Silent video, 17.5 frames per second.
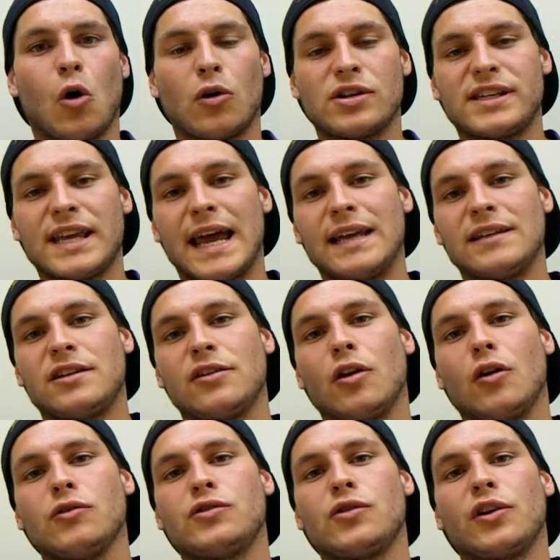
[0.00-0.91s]
Or saying
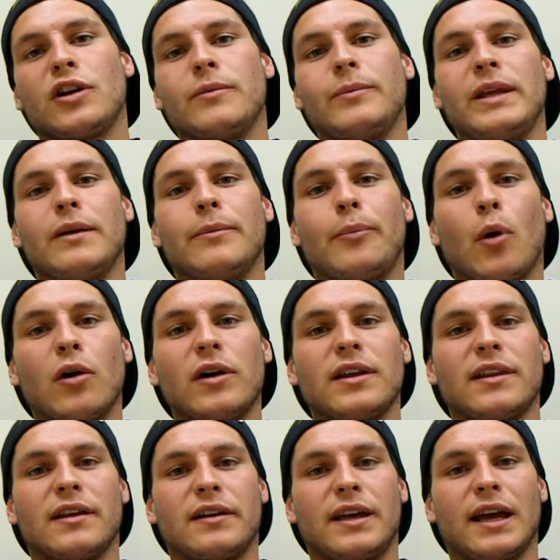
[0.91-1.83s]
to those who are going to be
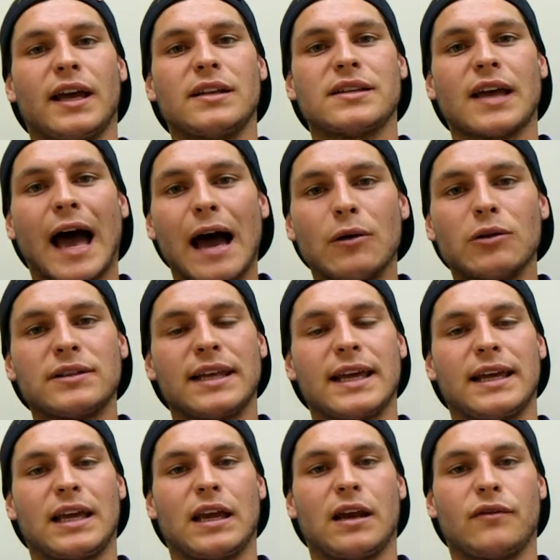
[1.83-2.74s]
aborting their kids, I
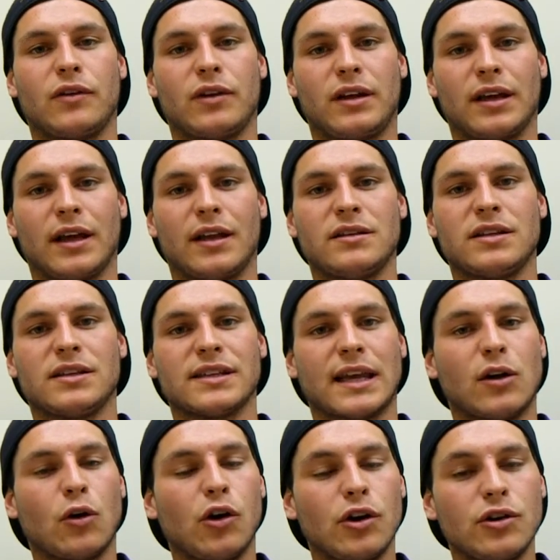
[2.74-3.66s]
will take care of your kids
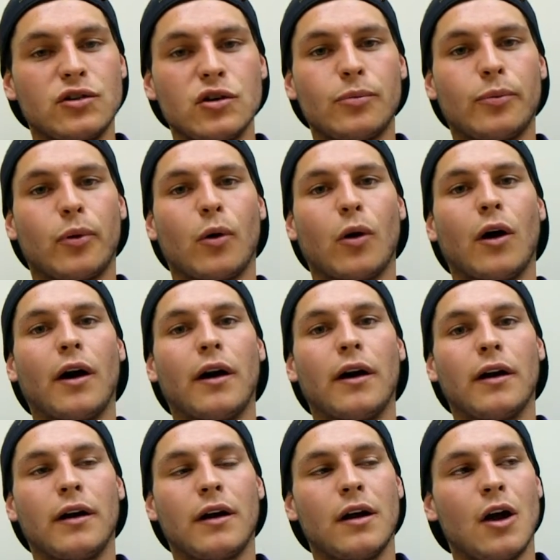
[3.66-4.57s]
because I know you're too
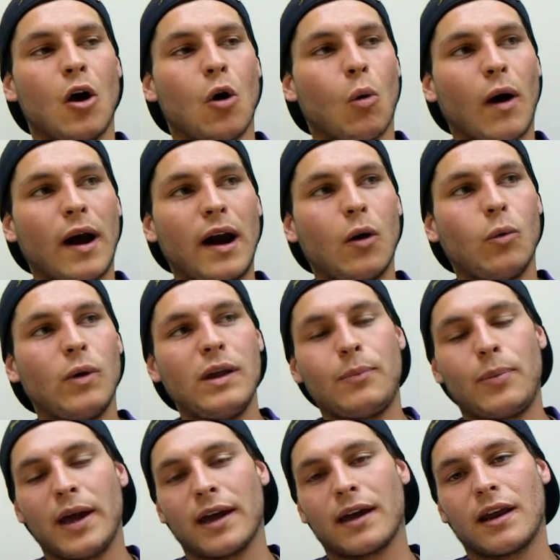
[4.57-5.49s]
poor. Why aren't
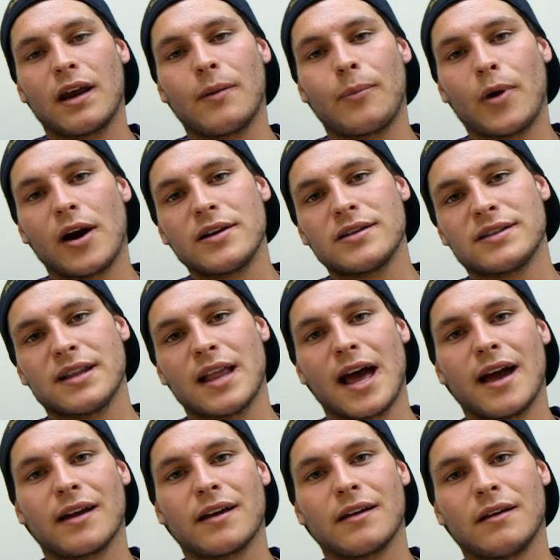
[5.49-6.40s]
we picking up our
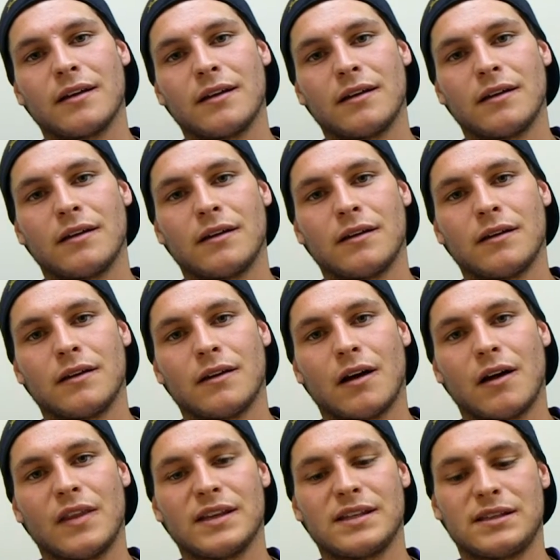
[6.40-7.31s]
slack?
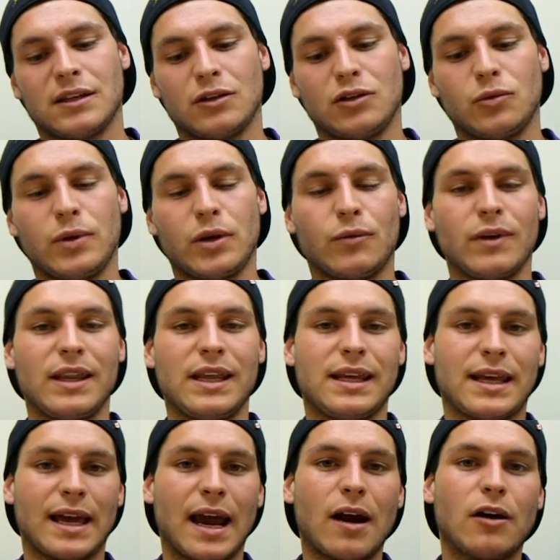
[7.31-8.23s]
on this deal? Do we
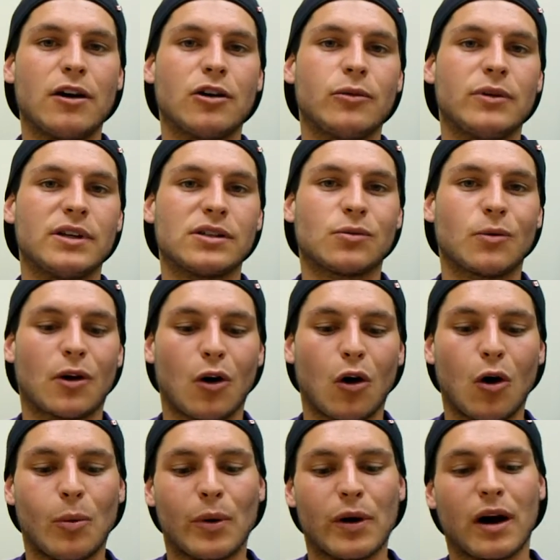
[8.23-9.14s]
really care or do we just
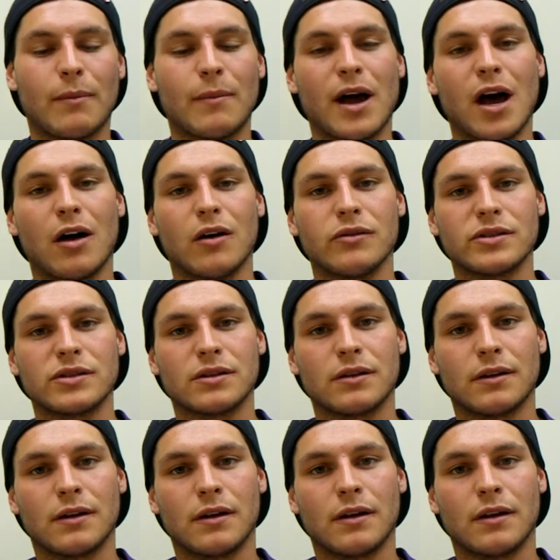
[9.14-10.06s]
want to open our mouths?